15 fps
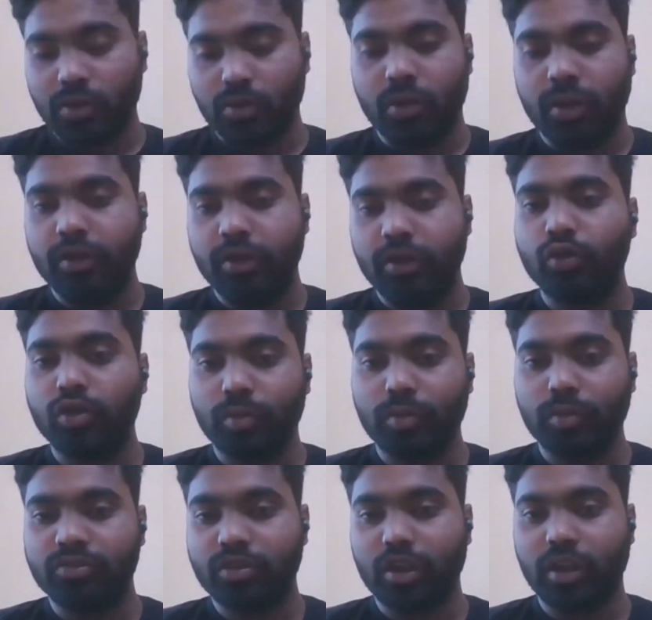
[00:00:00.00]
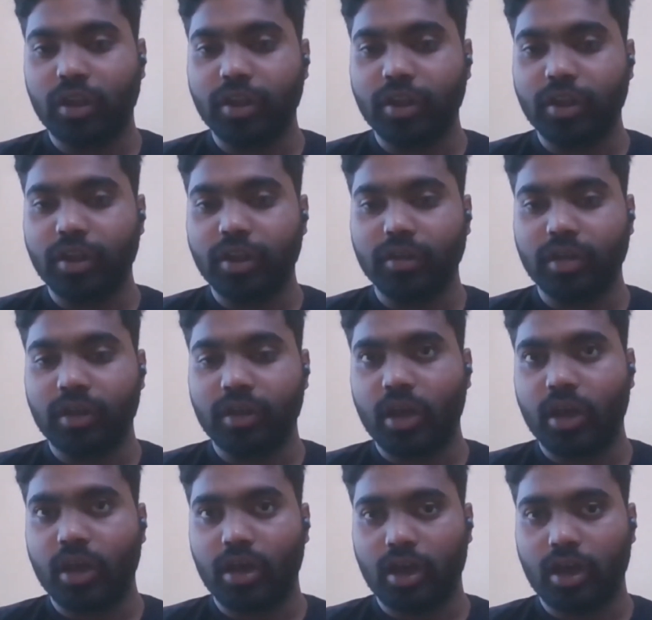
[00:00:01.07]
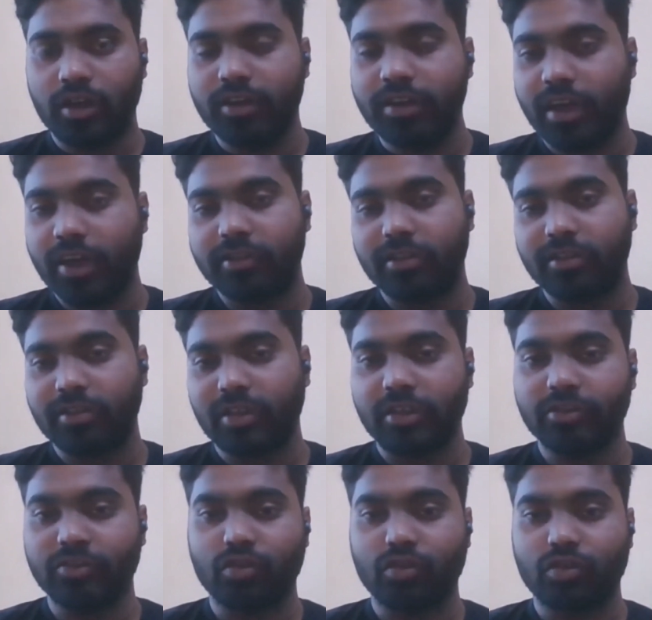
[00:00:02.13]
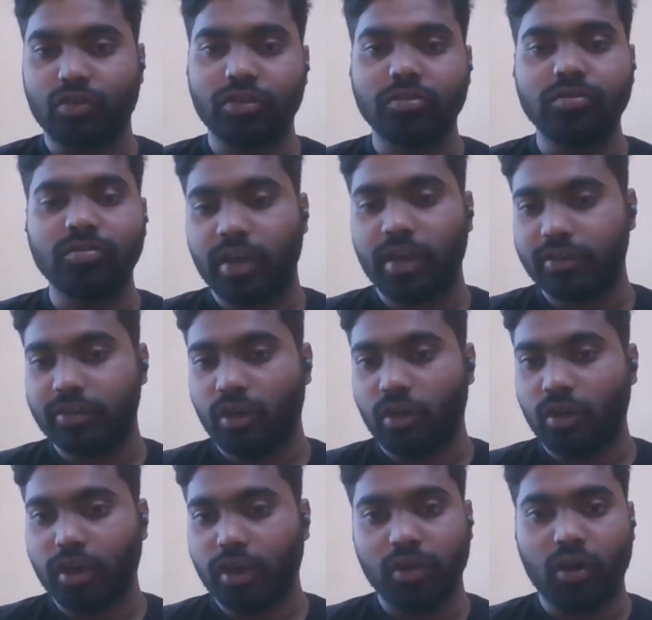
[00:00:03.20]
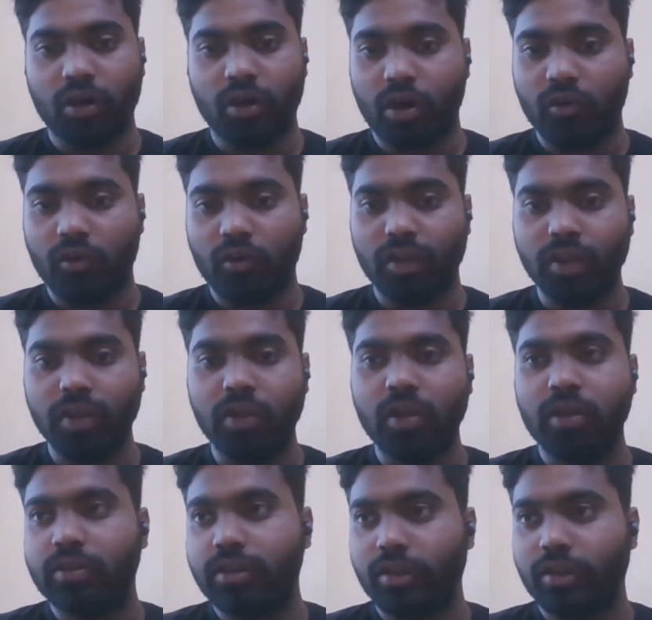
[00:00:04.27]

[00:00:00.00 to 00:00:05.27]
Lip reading: can do the machine learning, the data scientist courses as online or offline.